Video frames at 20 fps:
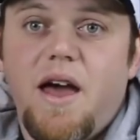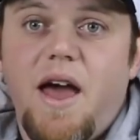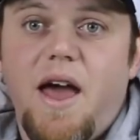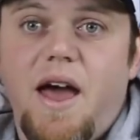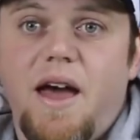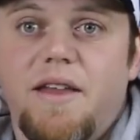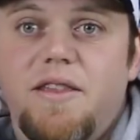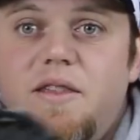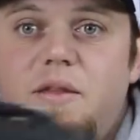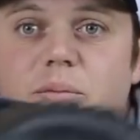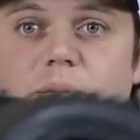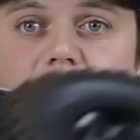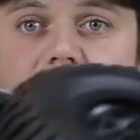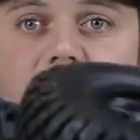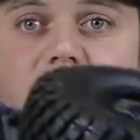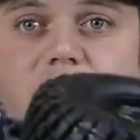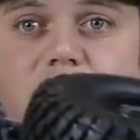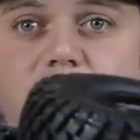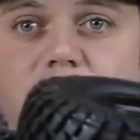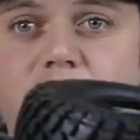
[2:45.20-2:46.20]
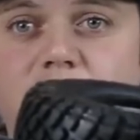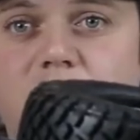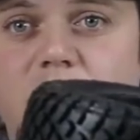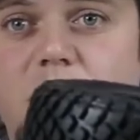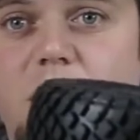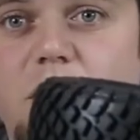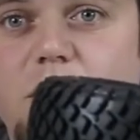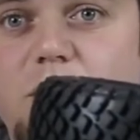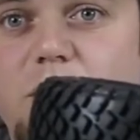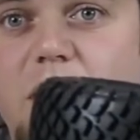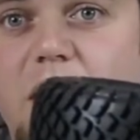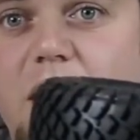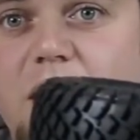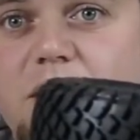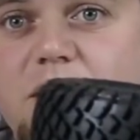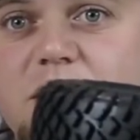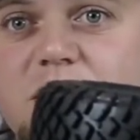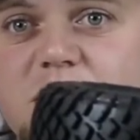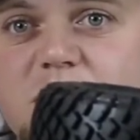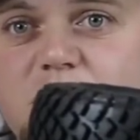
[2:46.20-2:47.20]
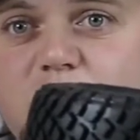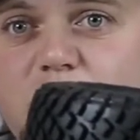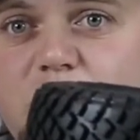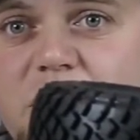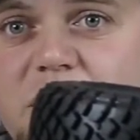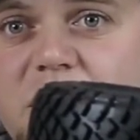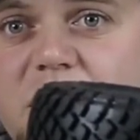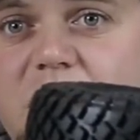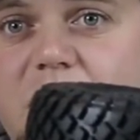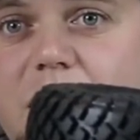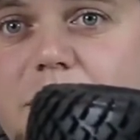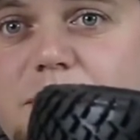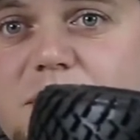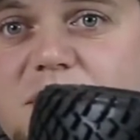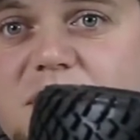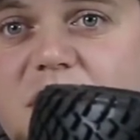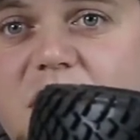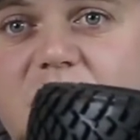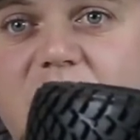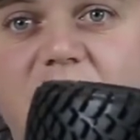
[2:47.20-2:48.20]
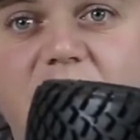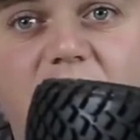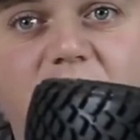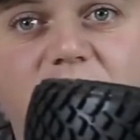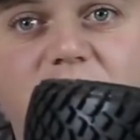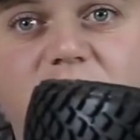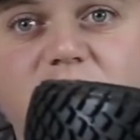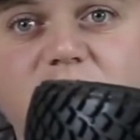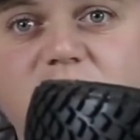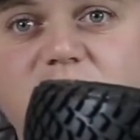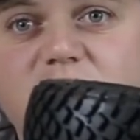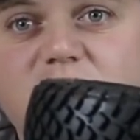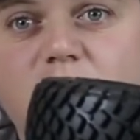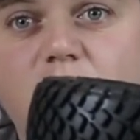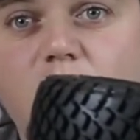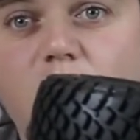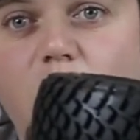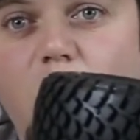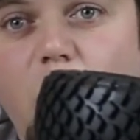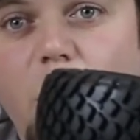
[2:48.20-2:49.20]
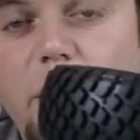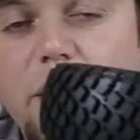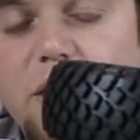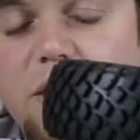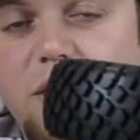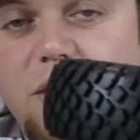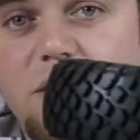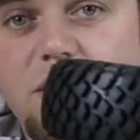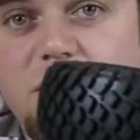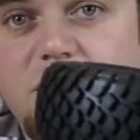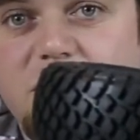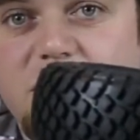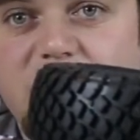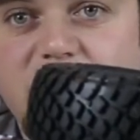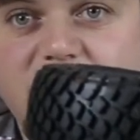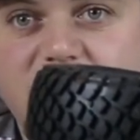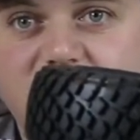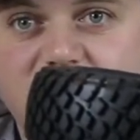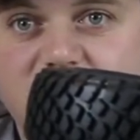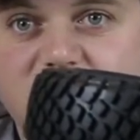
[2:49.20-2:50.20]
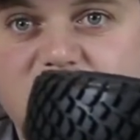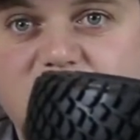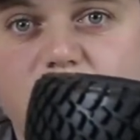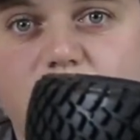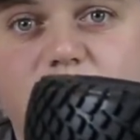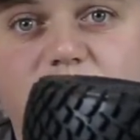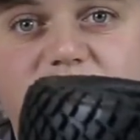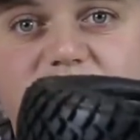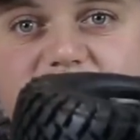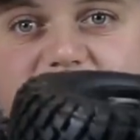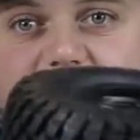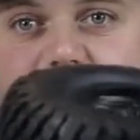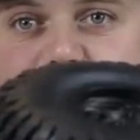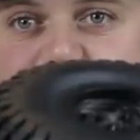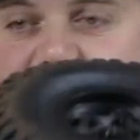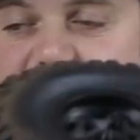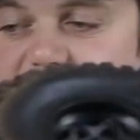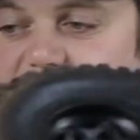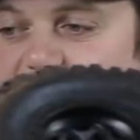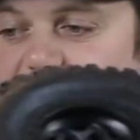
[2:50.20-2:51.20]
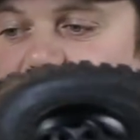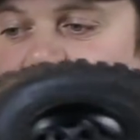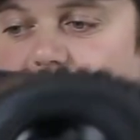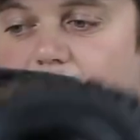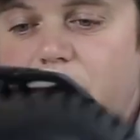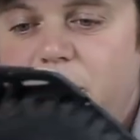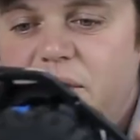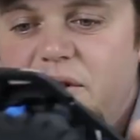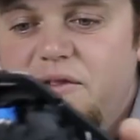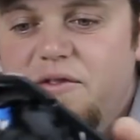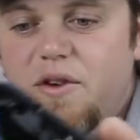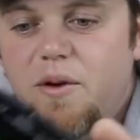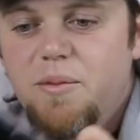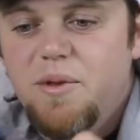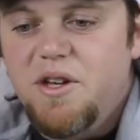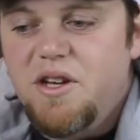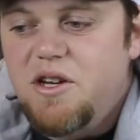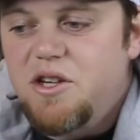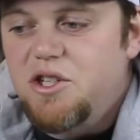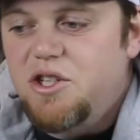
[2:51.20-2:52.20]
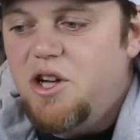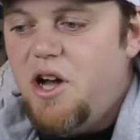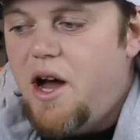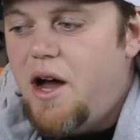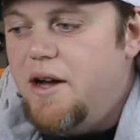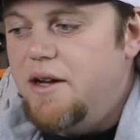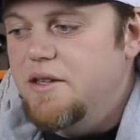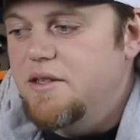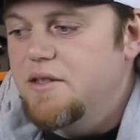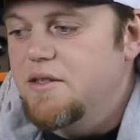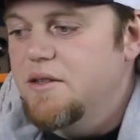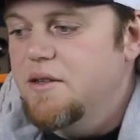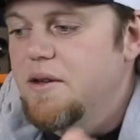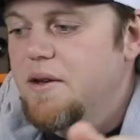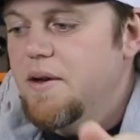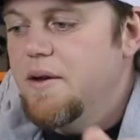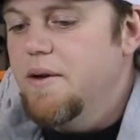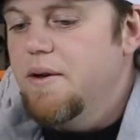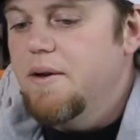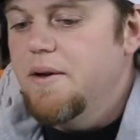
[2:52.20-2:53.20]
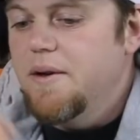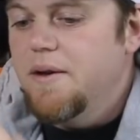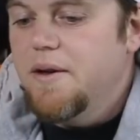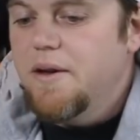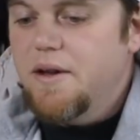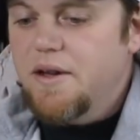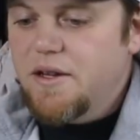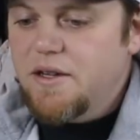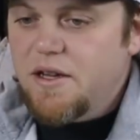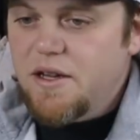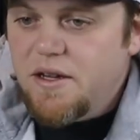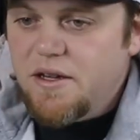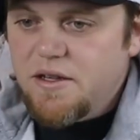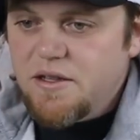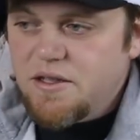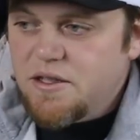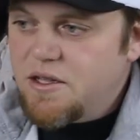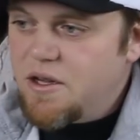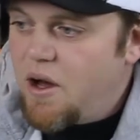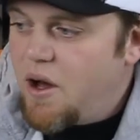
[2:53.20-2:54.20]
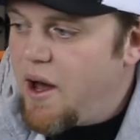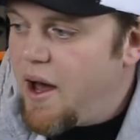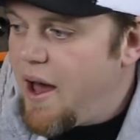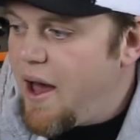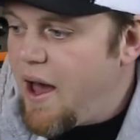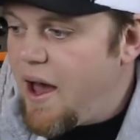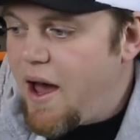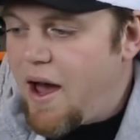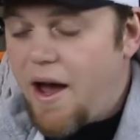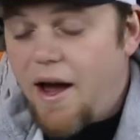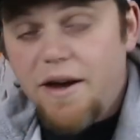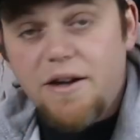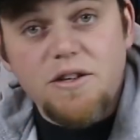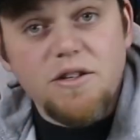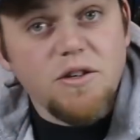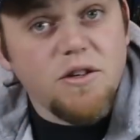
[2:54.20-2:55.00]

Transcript: at the bottom around the spring cups, and there's no oil leakage or seepage coming from these shocks. So I